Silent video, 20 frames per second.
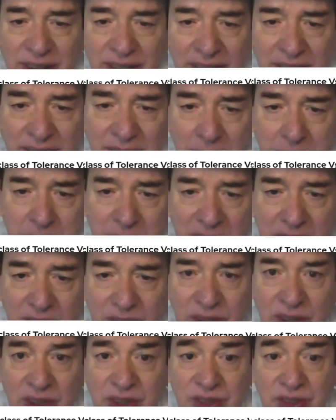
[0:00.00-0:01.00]

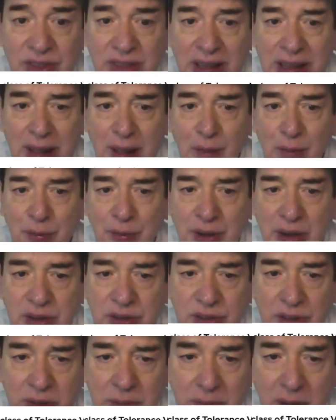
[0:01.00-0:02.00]
acceptance is still
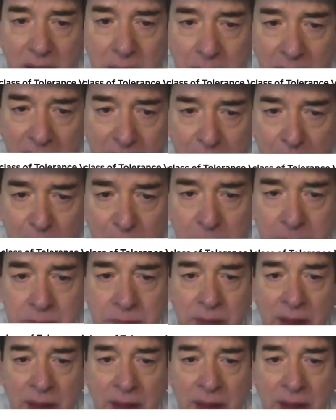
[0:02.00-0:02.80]
fresh in my mind